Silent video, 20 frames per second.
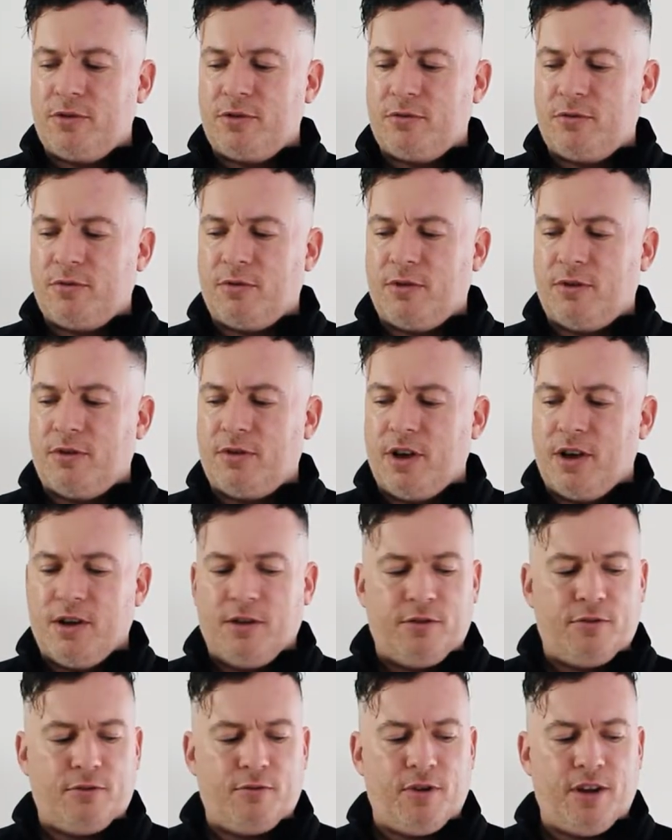Sword
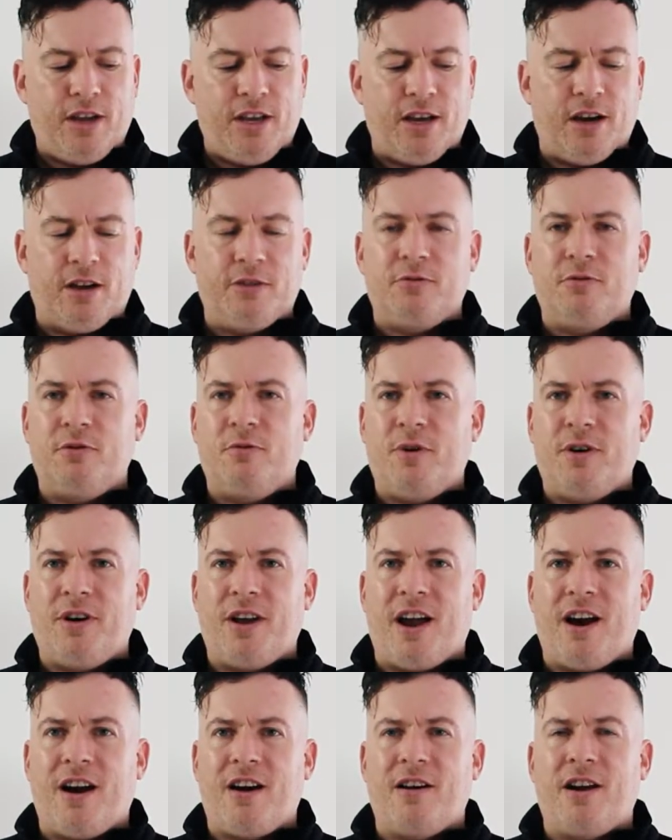3. I don't know where
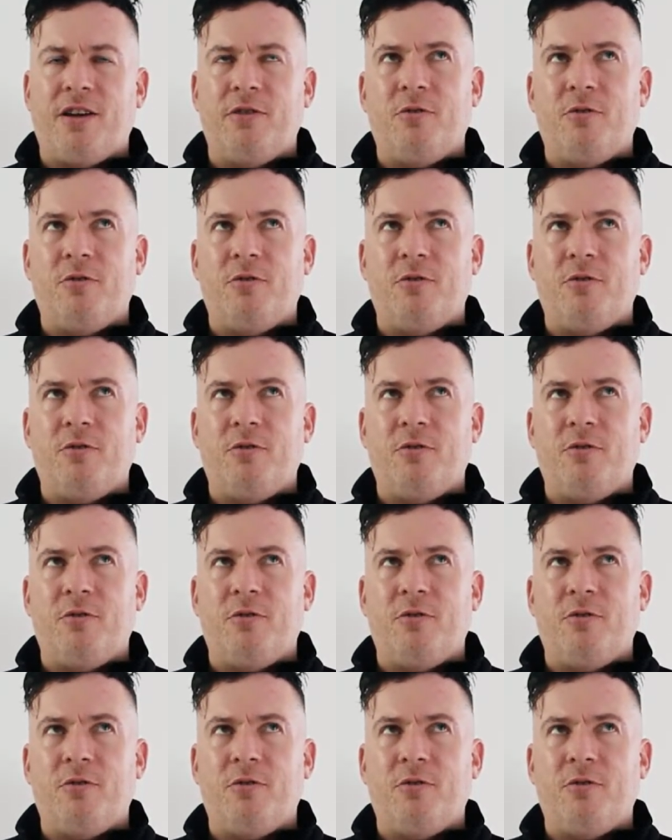they are.